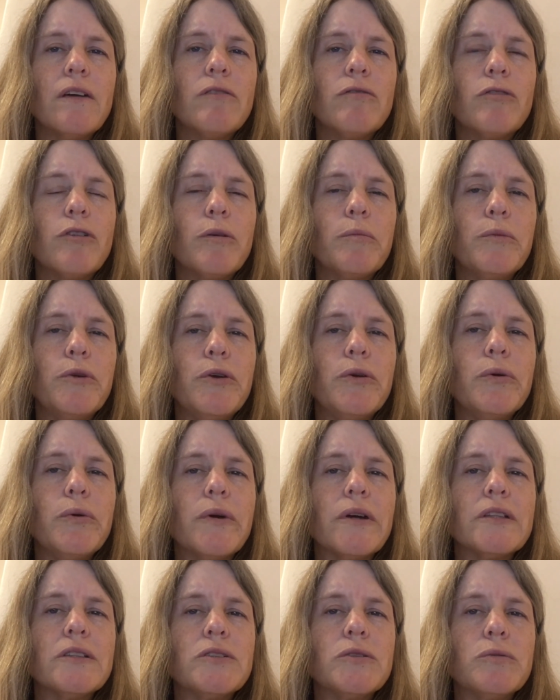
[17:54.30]
from you
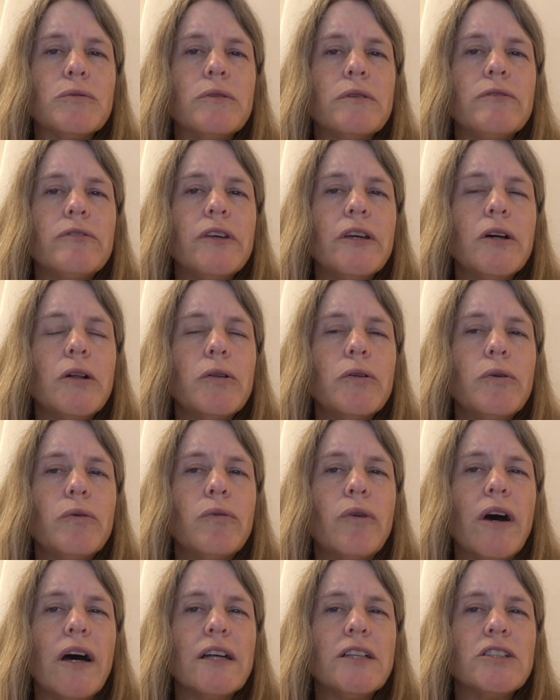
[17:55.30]
and to reveal your
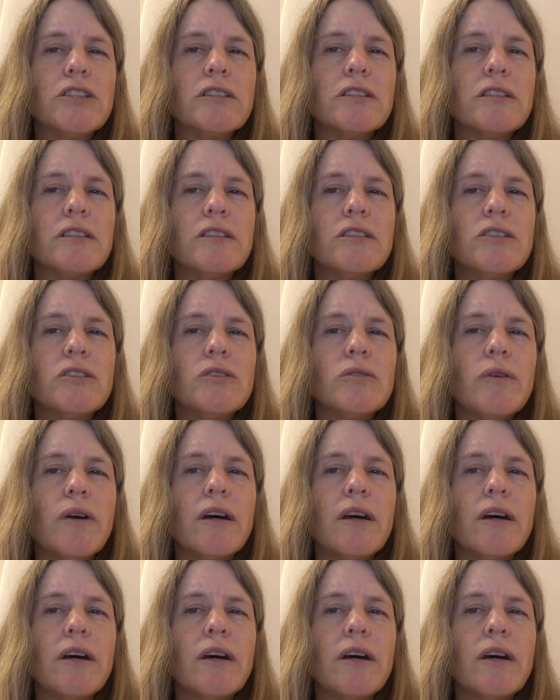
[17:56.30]
righteousness to